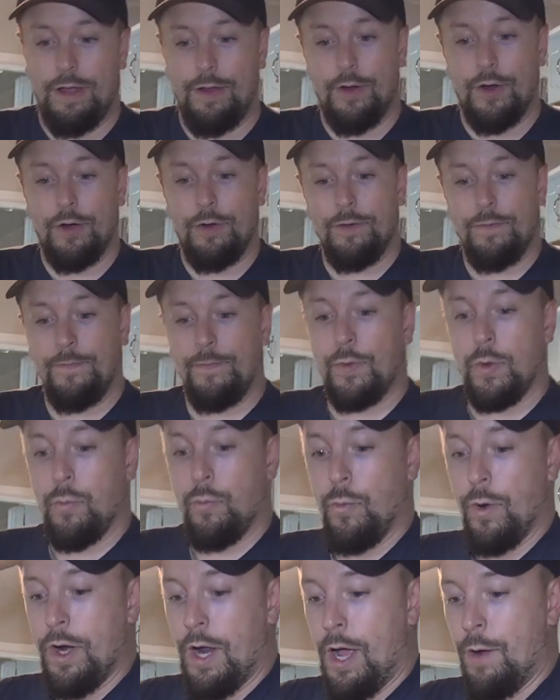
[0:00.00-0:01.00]
You know,
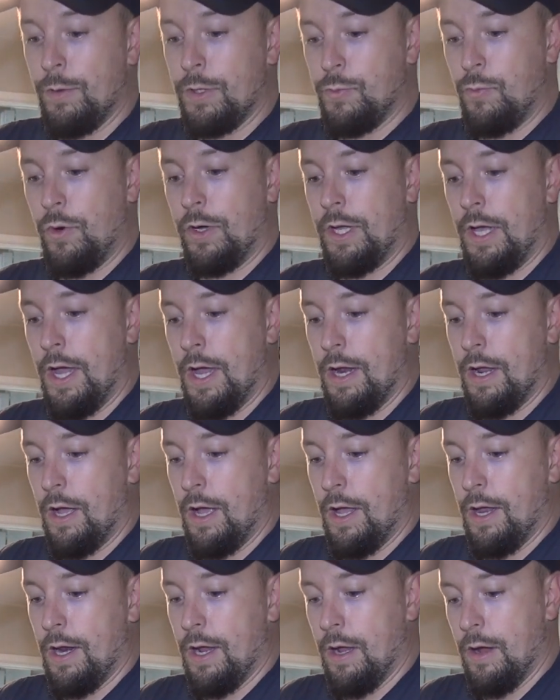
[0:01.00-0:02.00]
when I was working a,
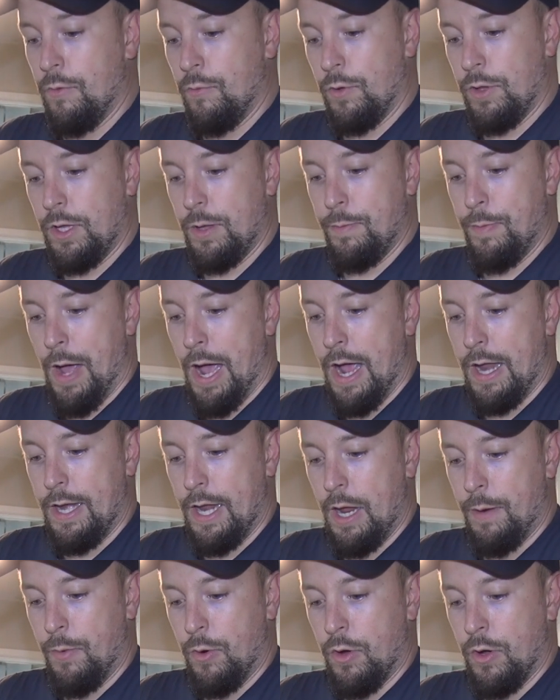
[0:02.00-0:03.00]
in a really bad
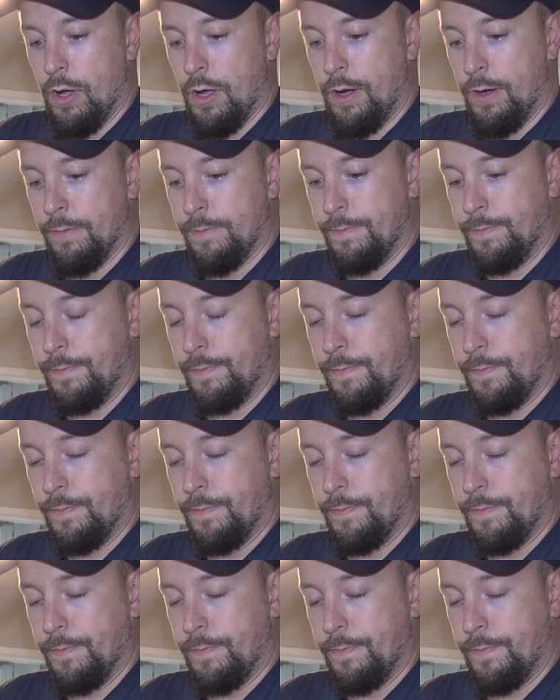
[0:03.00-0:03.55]
neighborhood,